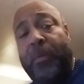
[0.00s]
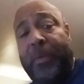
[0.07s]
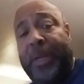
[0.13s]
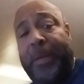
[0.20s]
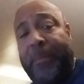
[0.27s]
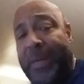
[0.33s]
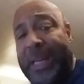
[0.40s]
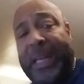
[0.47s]
when
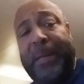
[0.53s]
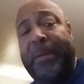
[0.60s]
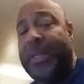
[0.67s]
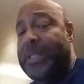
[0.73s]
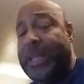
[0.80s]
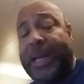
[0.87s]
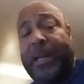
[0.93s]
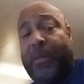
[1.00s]
you meet him,
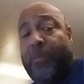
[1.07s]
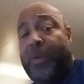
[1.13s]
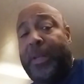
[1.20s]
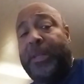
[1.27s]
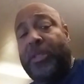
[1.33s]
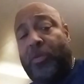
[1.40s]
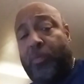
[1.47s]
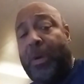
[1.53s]
he's like a
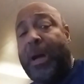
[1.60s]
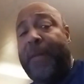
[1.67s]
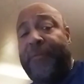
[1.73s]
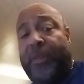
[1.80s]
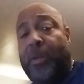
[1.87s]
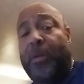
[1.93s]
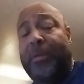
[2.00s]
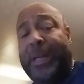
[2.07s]
really
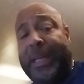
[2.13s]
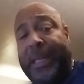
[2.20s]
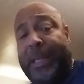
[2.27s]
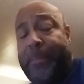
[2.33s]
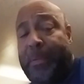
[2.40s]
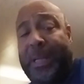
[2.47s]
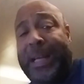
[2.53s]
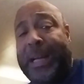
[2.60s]
suave dude. Like he
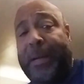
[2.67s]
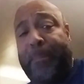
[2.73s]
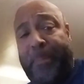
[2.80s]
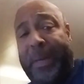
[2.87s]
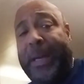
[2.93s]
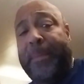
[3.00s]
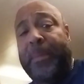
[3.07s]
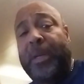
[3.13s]
could be like a
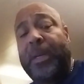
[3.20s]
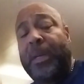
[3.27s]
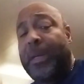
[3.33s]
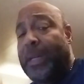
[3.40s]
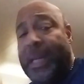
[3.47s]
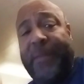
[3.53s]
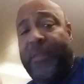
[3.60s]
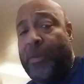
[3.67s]
pimp
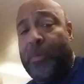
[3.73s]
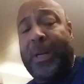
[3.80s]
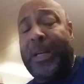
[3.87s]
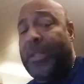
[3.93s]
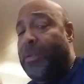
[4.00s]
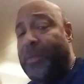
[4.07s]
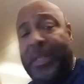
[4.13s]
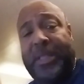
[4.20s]
if he
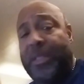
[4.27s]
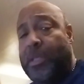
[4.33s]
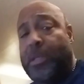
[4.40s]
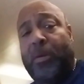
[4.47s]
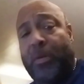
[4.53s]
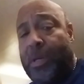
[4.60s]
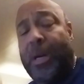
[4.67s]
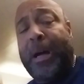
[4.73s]
wanted to. He's just
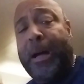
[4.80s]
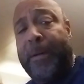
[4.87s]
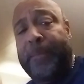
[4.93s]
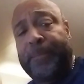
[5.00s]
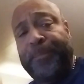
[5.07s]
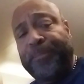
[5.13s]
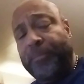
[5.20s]
so calm.